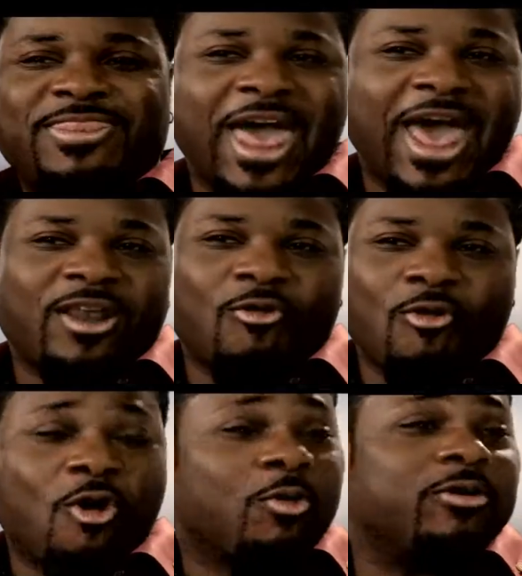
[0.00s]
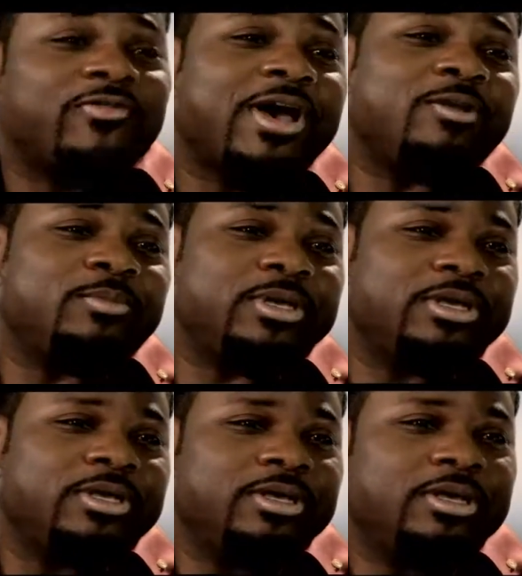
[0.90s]
that horrified me
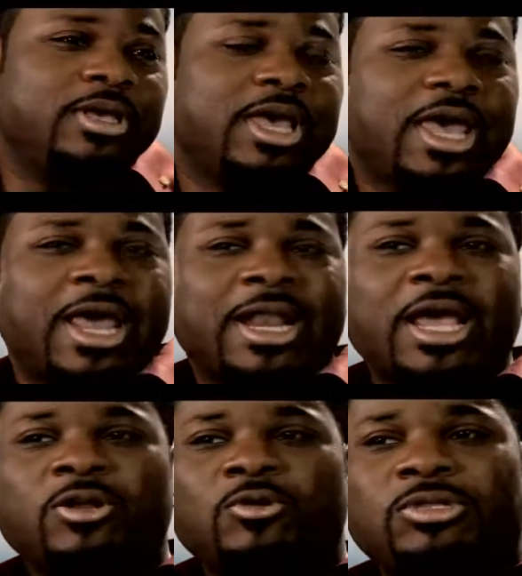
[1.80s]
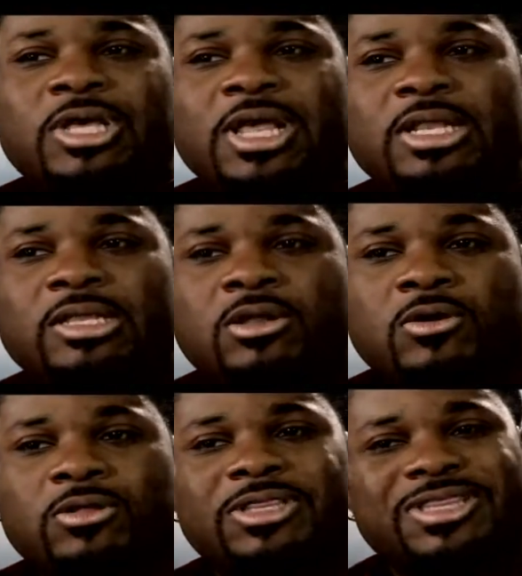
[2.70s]
and I knew that you
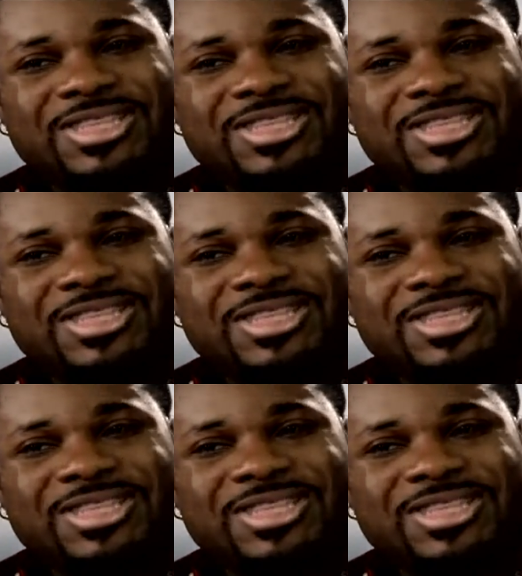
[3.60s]
know